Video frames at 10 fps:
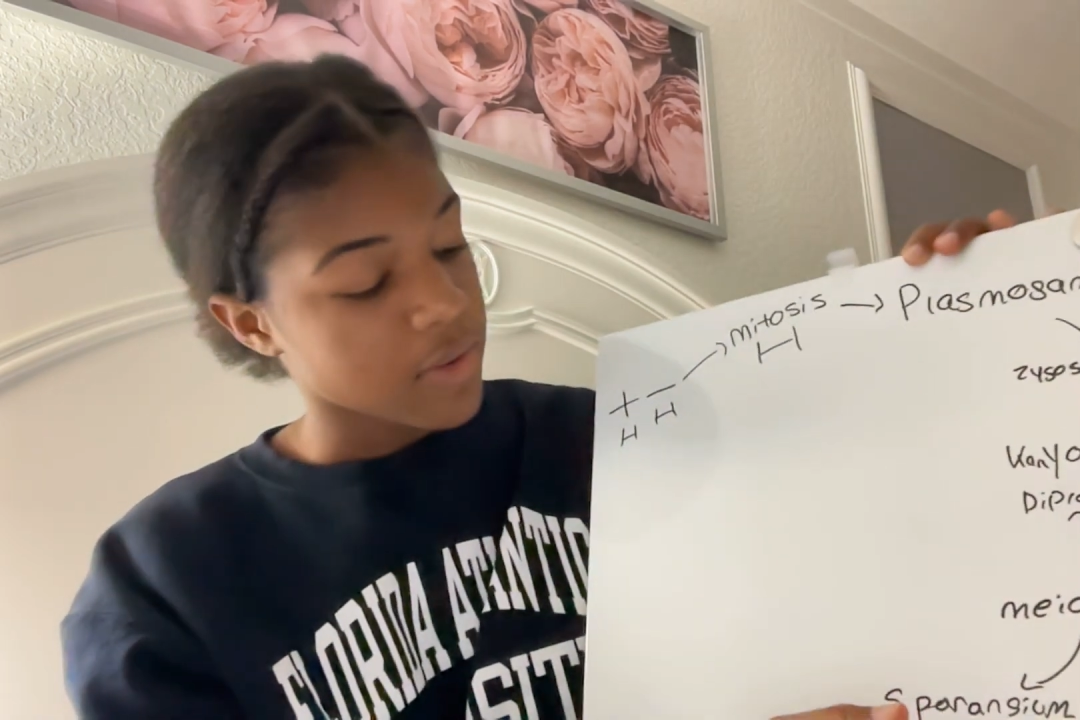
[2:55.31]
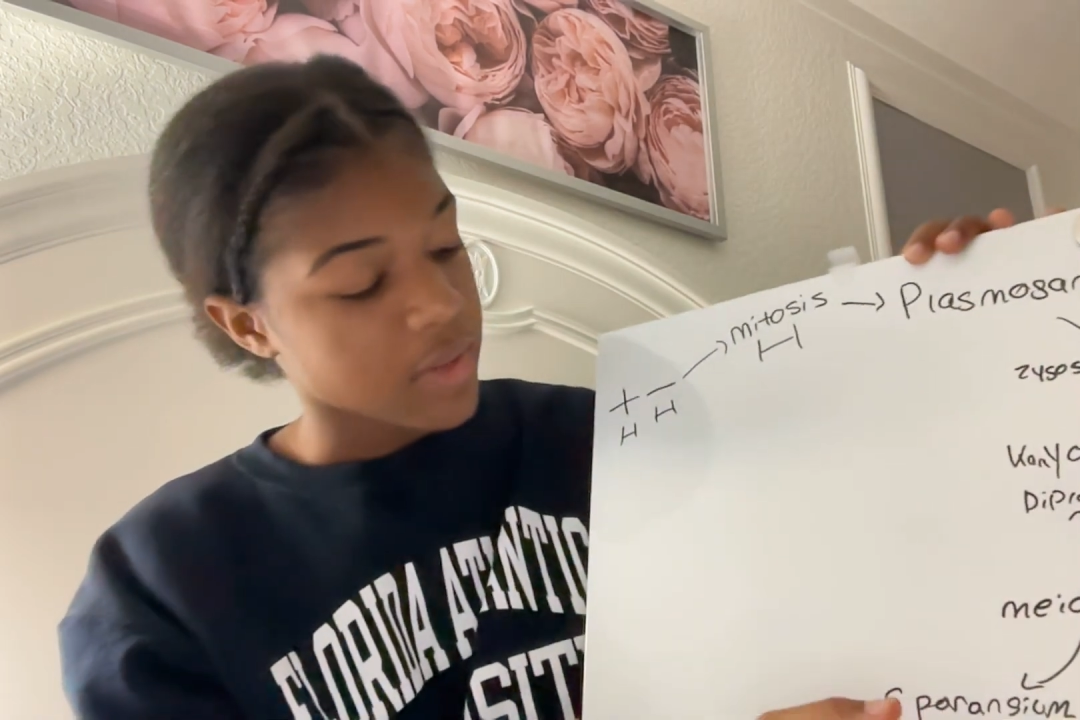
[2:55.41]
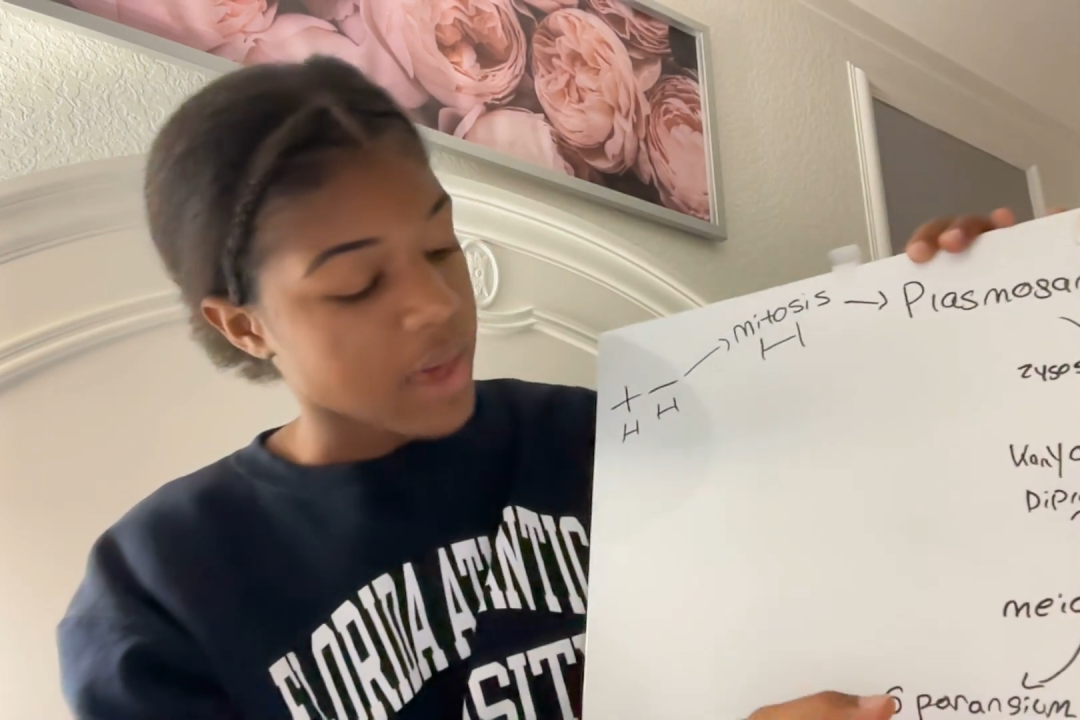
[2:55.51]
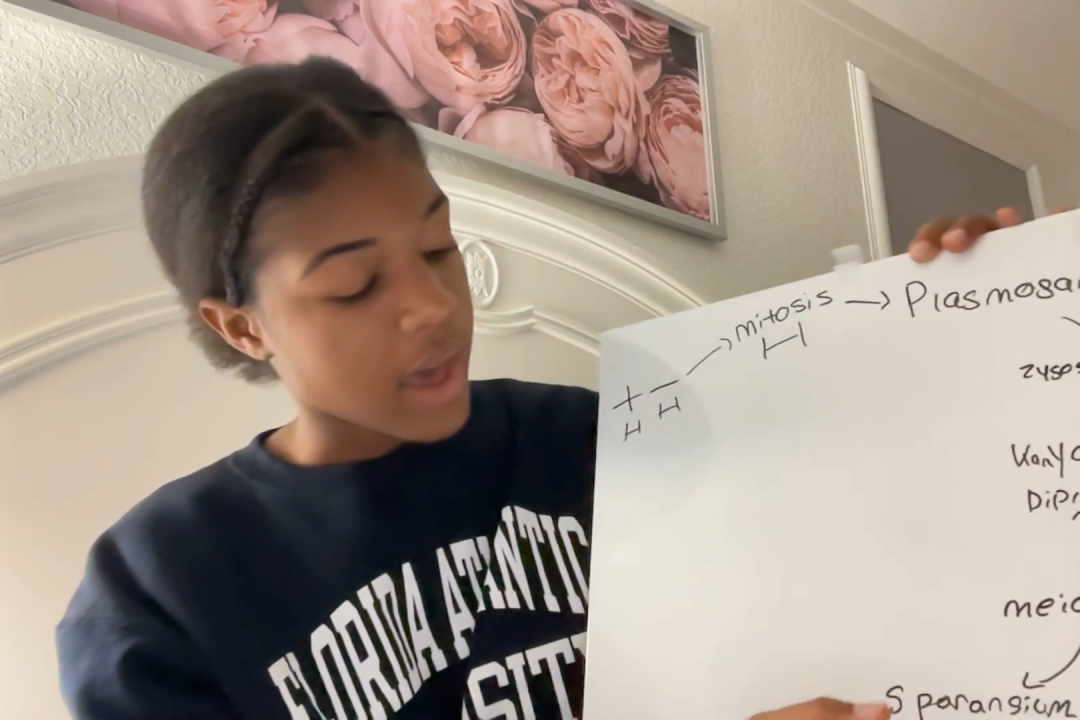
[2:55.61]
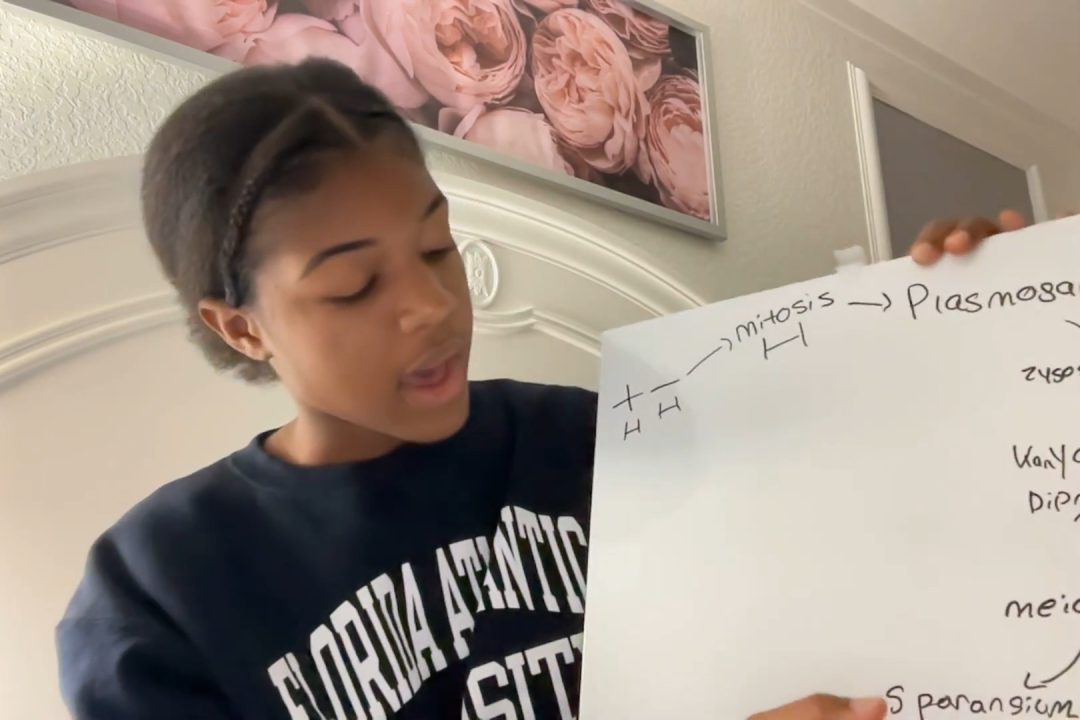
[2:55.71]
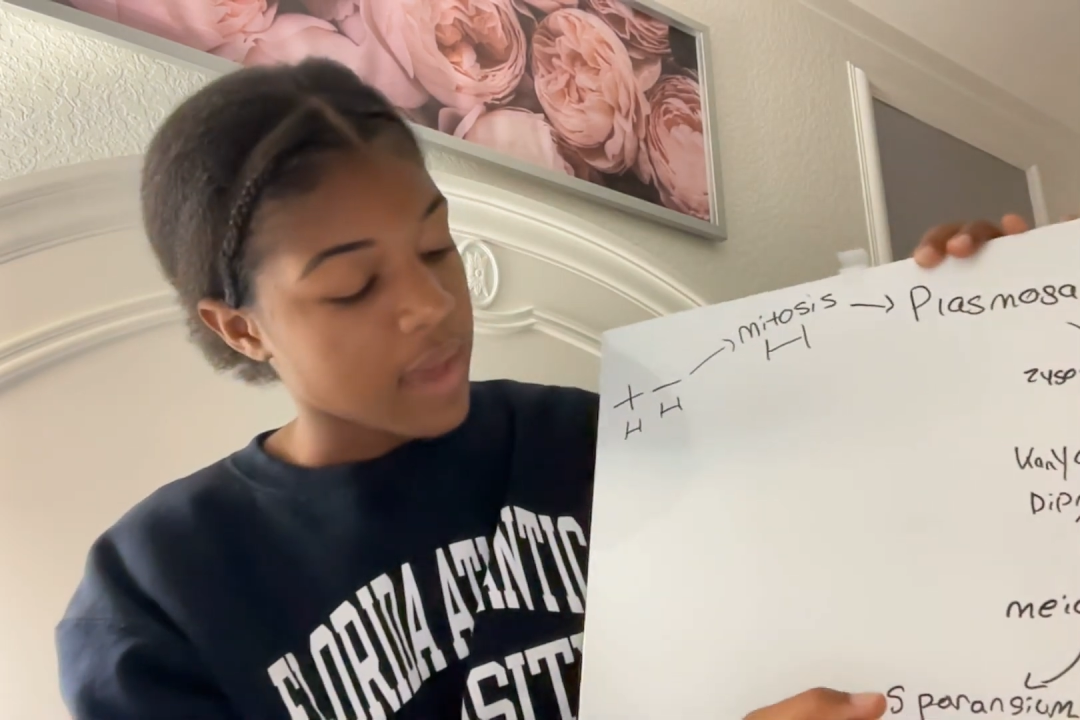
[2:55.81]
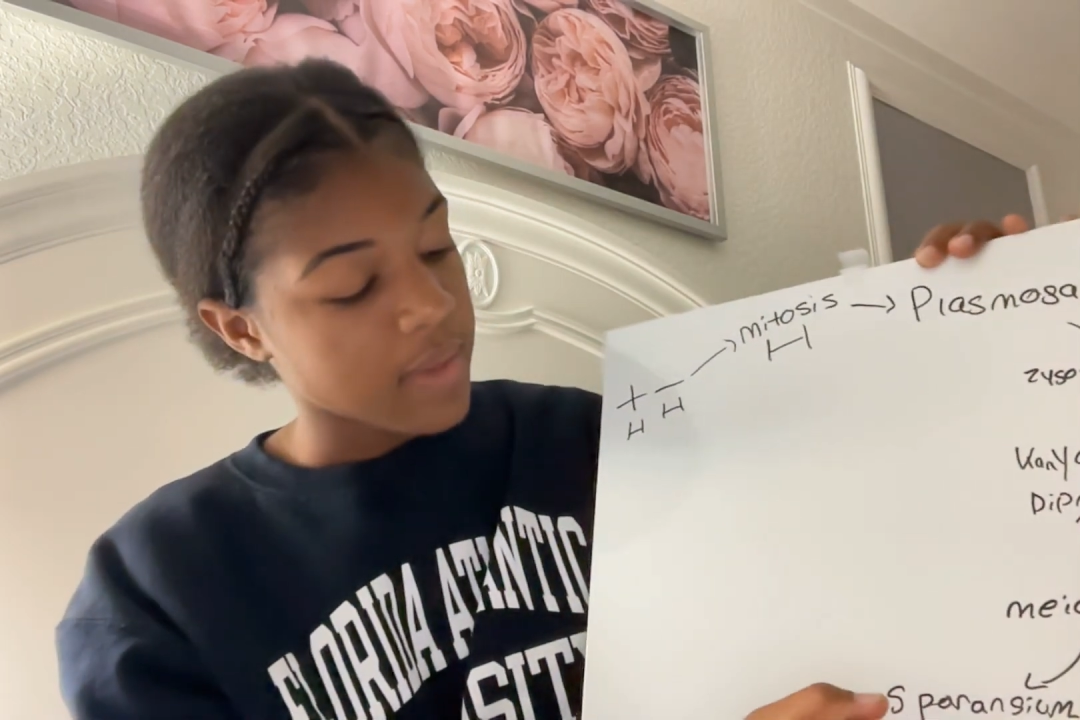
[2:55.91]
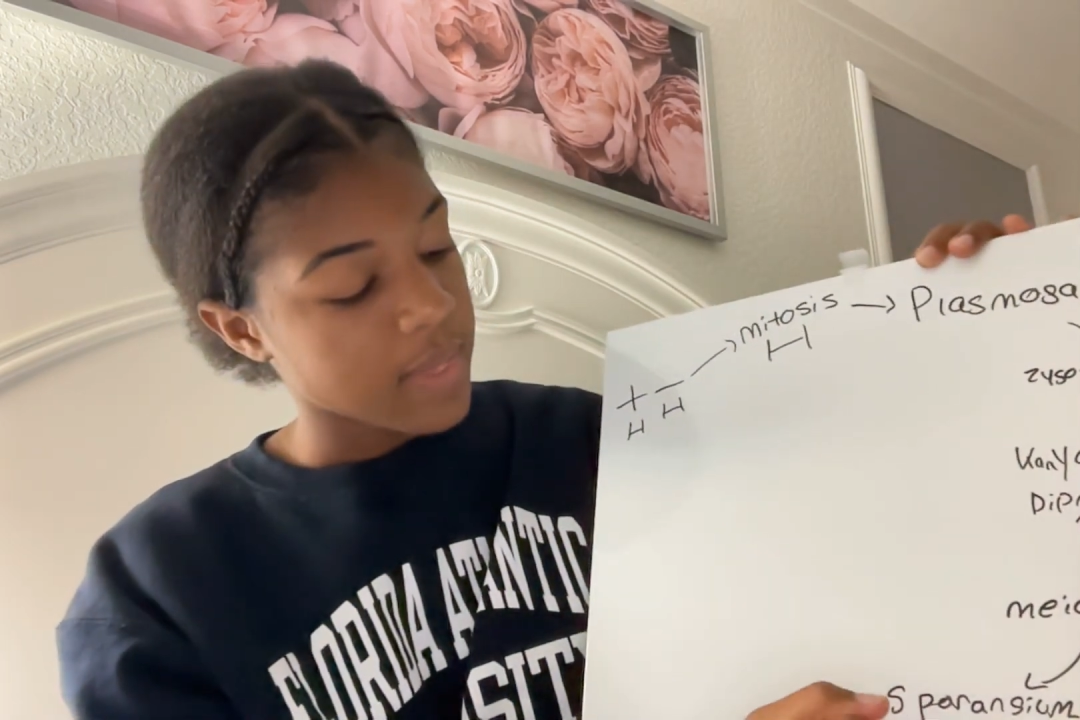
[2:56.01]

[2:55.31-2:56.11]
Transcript: that,